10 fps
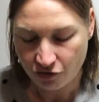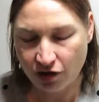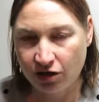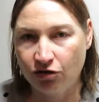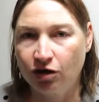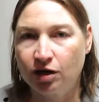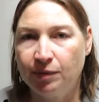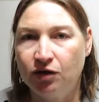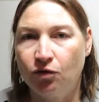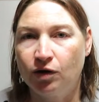So it's not going to
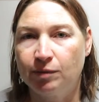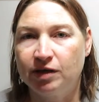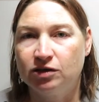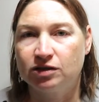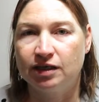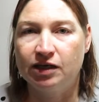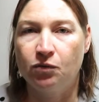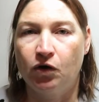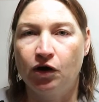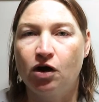be in order because I did
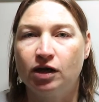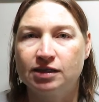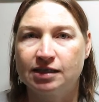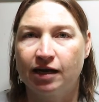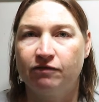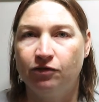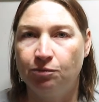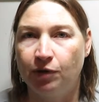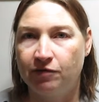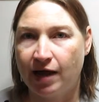work on stuff for
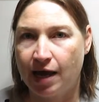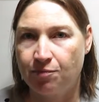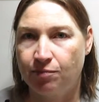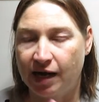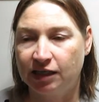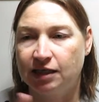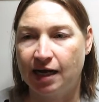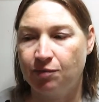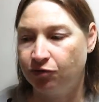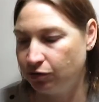both March and
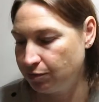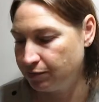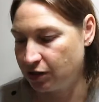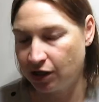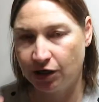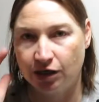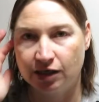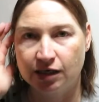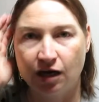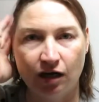April, so
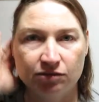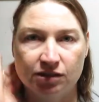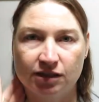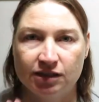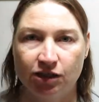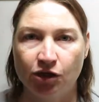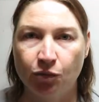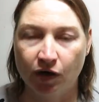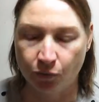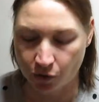I'm just going to tell you
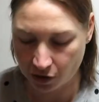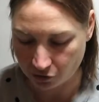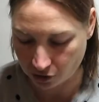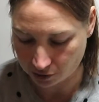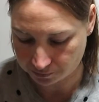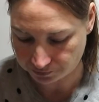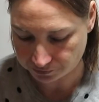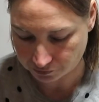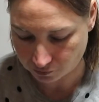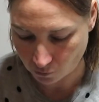what I worked on
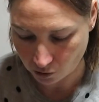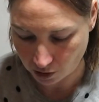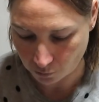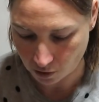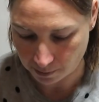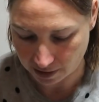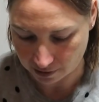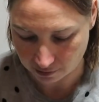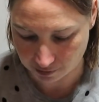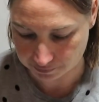in what
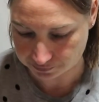month.